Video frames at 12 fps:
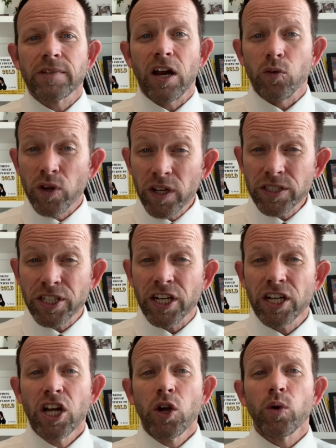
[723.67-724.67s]
A
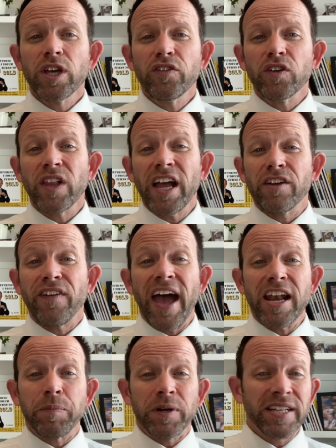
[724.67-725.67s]
realtor will give you a layer of
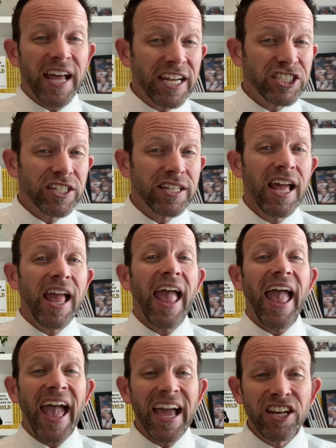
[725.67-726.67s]
added protection
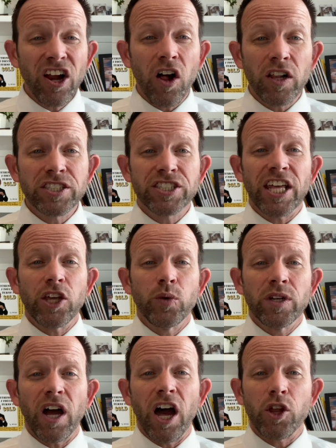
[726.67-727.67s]
and knowledge that you
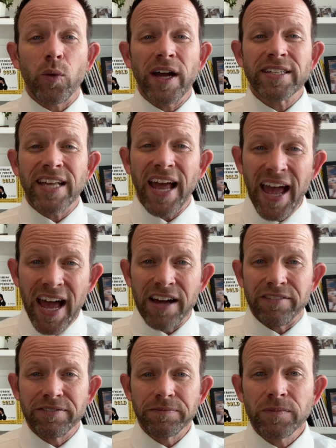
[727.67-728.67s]
wouldn't otherwise
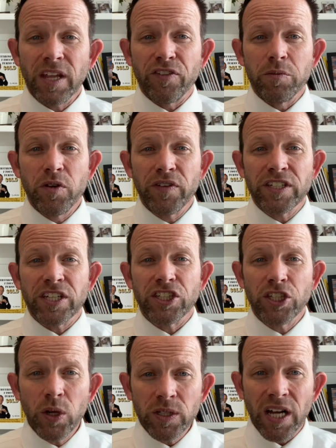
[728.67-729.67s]
have. If you're moving to
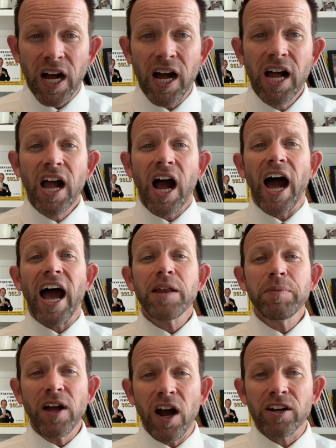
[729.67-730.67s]
Utah, I'd
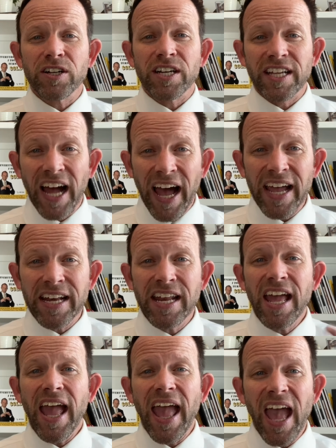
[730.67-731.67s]
be honored to guide
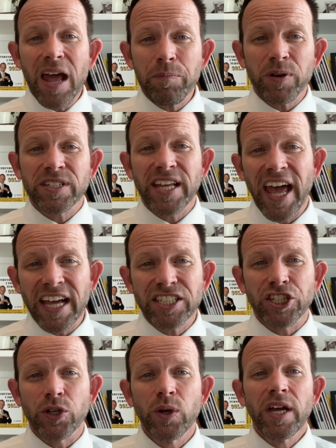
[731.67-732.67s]
and protect
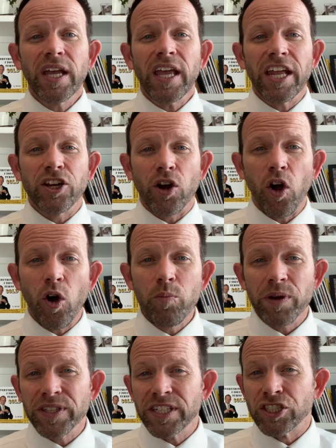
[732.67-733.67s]
you in your home
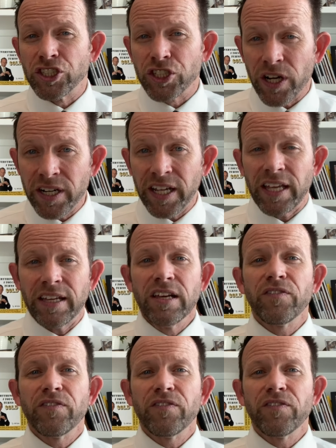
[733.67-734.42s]
building journey.